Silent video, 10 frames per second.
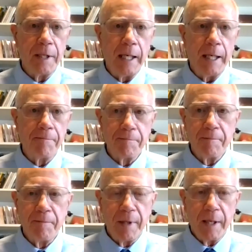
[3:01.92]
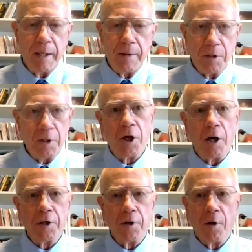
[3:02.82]
I was in
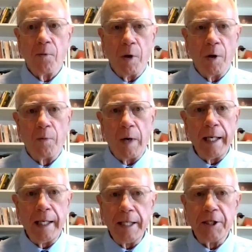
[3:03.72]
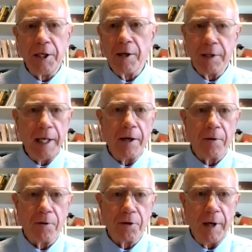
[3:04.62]
charge of their worldwide engineer and
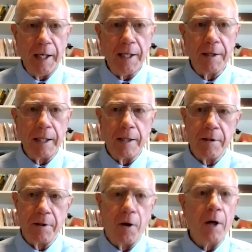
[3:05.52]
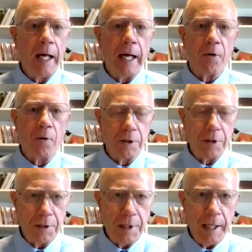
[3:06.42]
technical training and taught a lot of
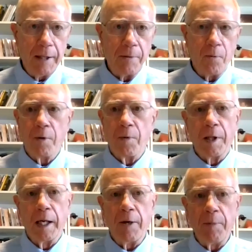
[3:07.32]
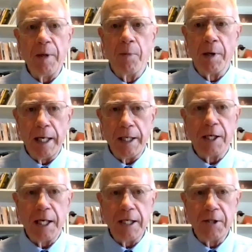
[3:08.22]
courses there and worked with a lot of people in
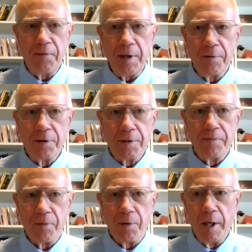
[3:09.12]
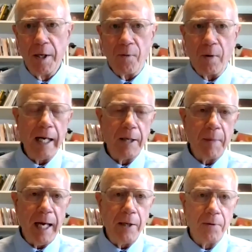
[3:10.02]
education fields, writing
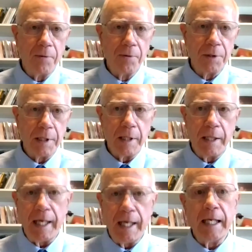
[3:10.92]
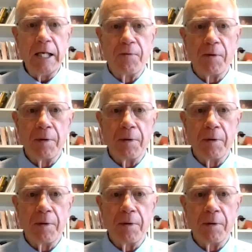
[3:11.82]
manuals and techniques